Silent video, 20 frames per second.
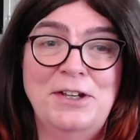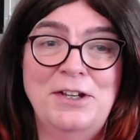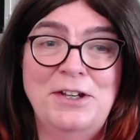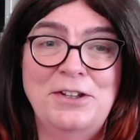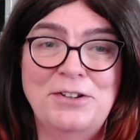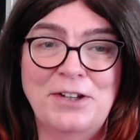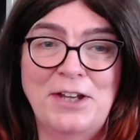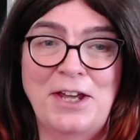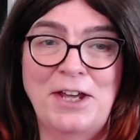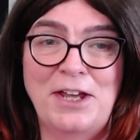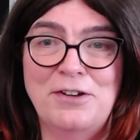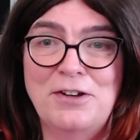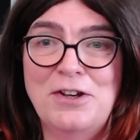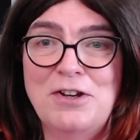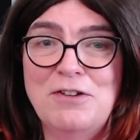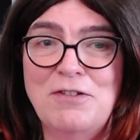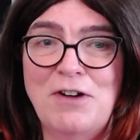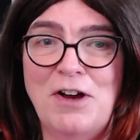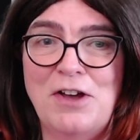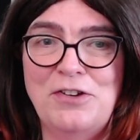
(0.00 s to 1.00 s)
So again,
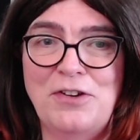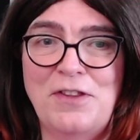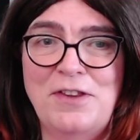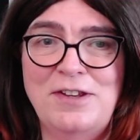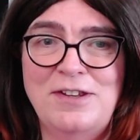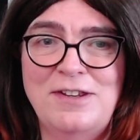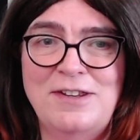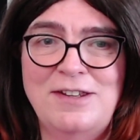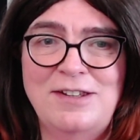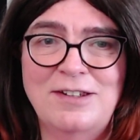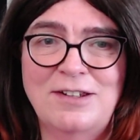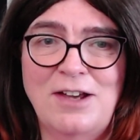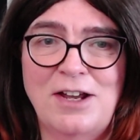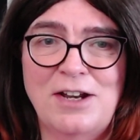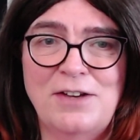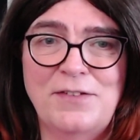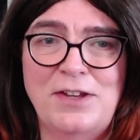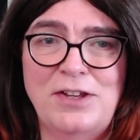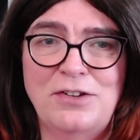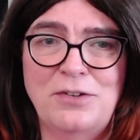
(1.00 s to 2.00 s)
right, so this is kind
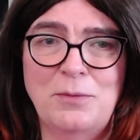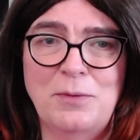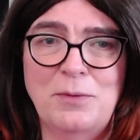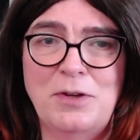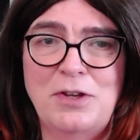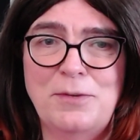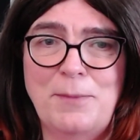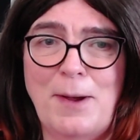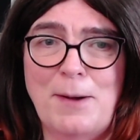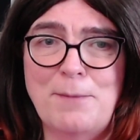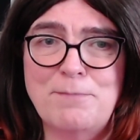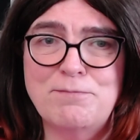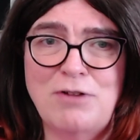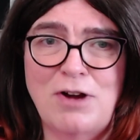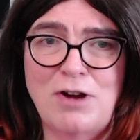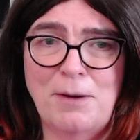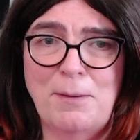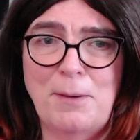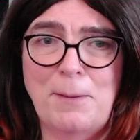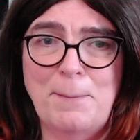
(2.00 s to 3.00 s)
of it. So it's about
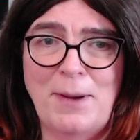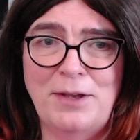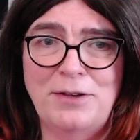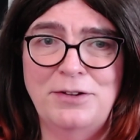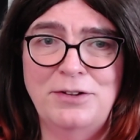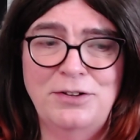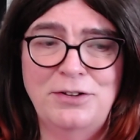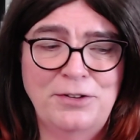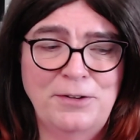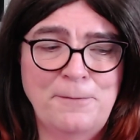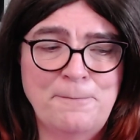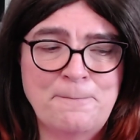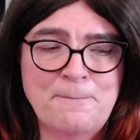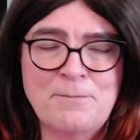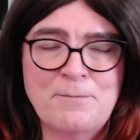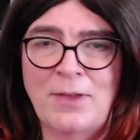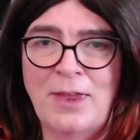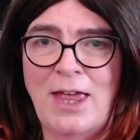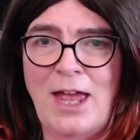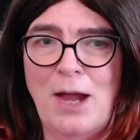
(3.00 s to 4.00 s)
programming buttons,
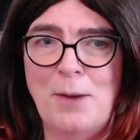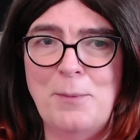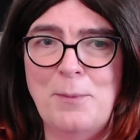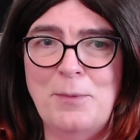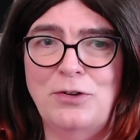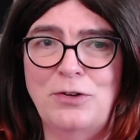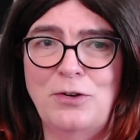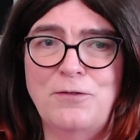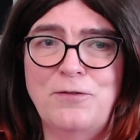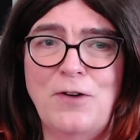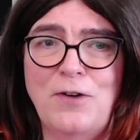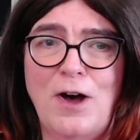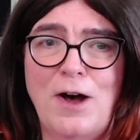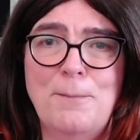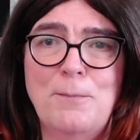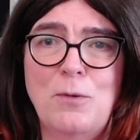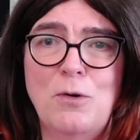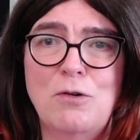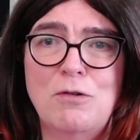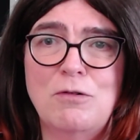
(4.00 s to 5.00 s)
and we can do far
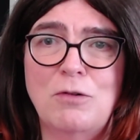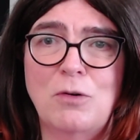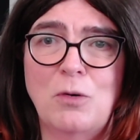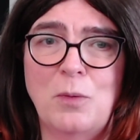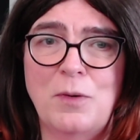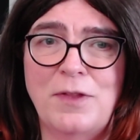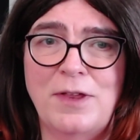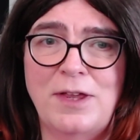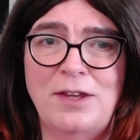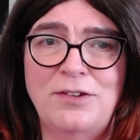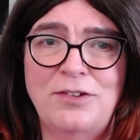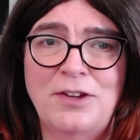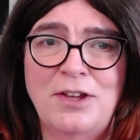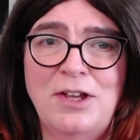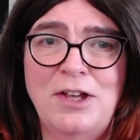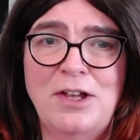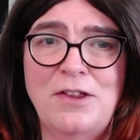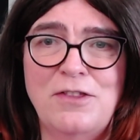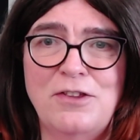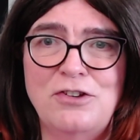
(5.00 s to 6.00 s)
more with it
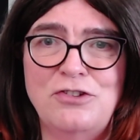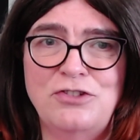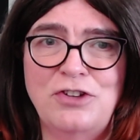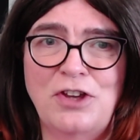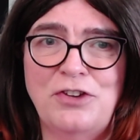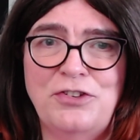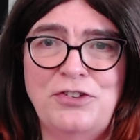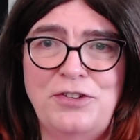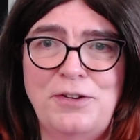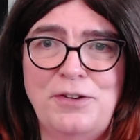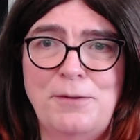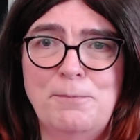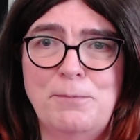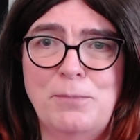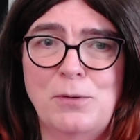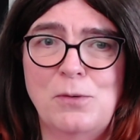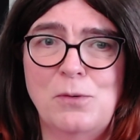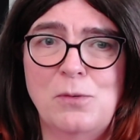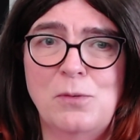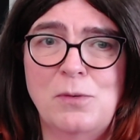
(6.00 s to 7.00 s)
than just
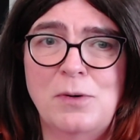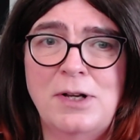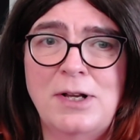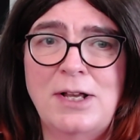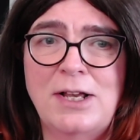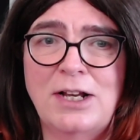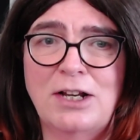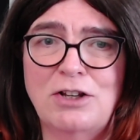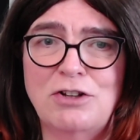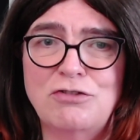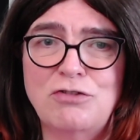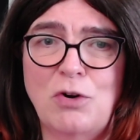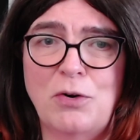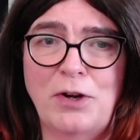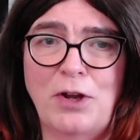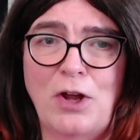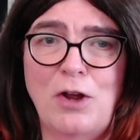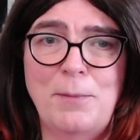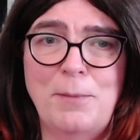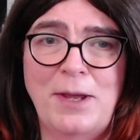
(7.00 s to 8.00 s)
simple
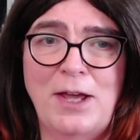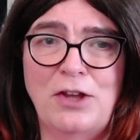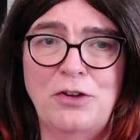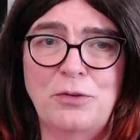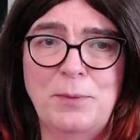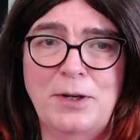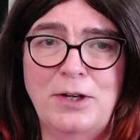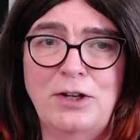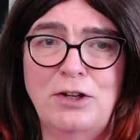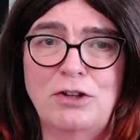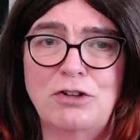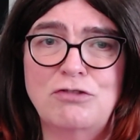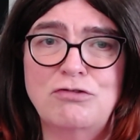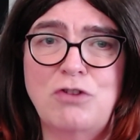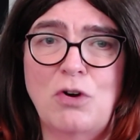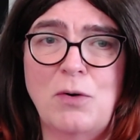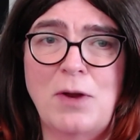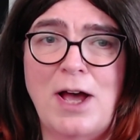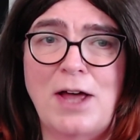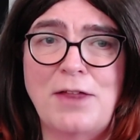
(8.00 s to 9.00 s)
controlling OBS. We can
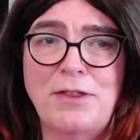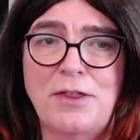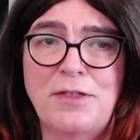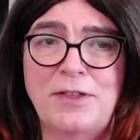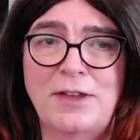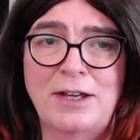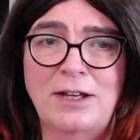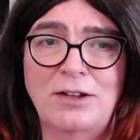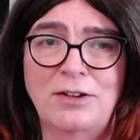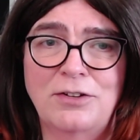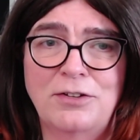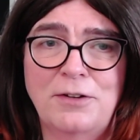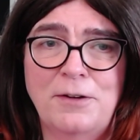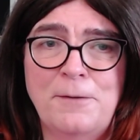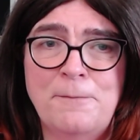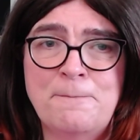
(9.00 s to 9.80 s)
control other things.